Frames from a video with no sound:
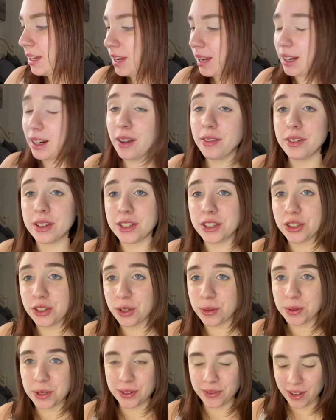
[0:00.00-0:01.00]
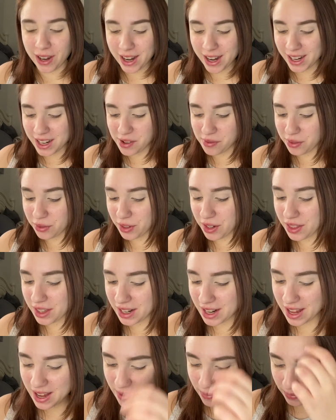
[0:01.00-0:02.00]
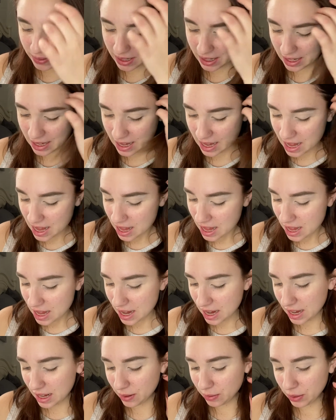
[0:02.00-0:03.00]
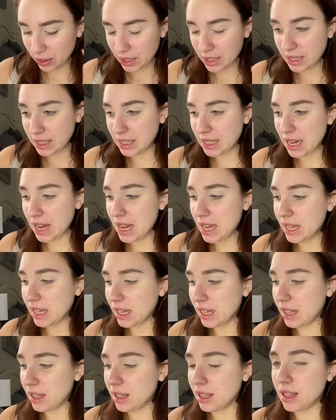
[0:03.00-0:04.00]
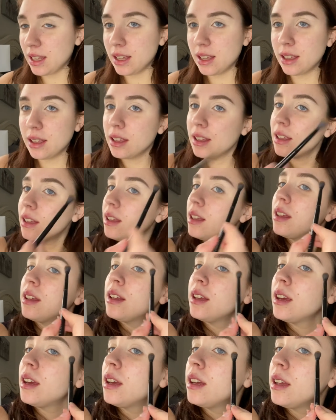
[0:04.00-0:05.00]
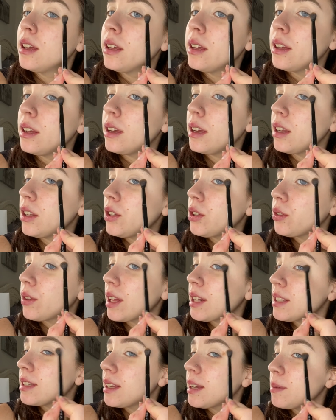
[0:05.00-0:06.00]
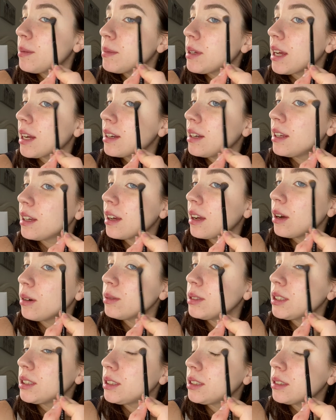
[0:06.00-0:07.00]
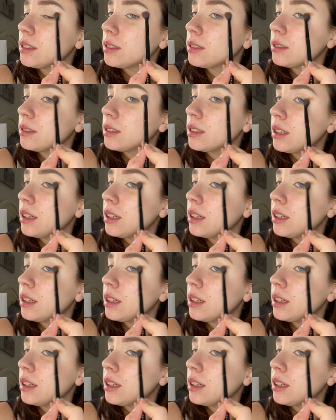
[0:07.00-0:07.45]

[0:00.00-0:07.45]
I got the description right. I didn't even read the names. And we're going to take it and do that same technique I always do